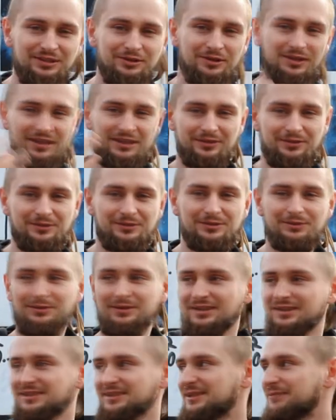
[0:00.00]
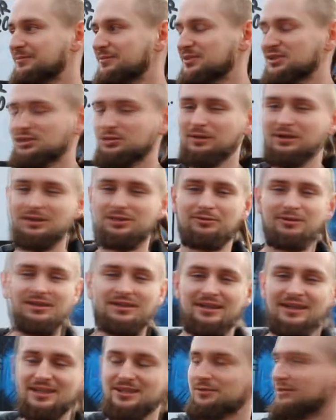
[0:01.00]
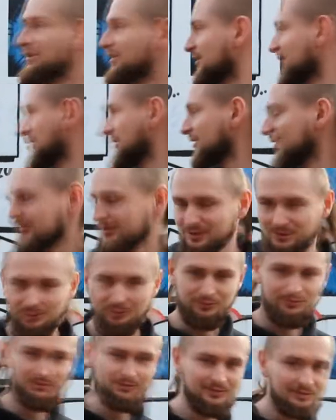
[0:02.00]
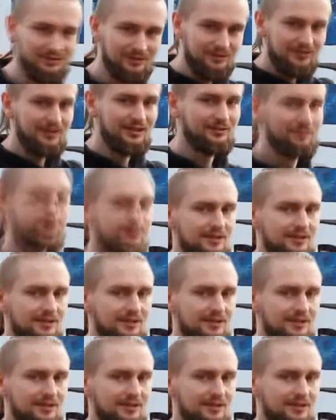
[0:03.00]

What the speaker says: you can also get some strength training extra. So yeah,